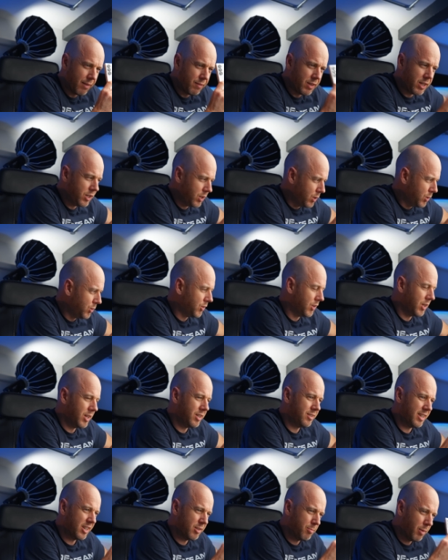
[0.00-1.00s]
having used
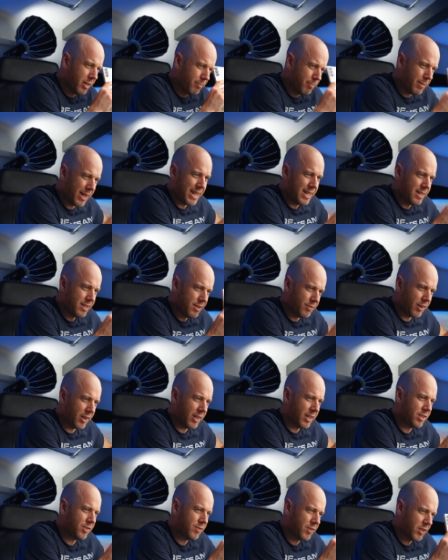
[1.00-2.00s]
this as my main
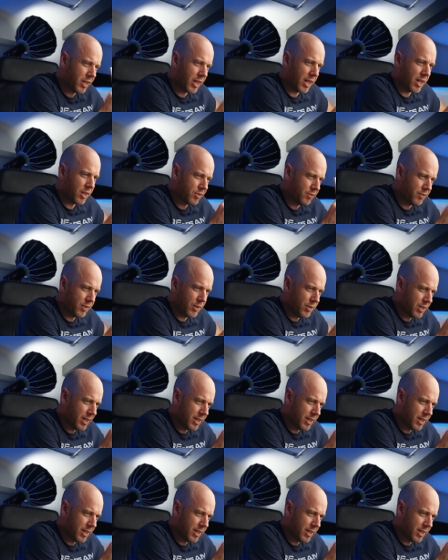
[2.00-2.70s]
device for the last few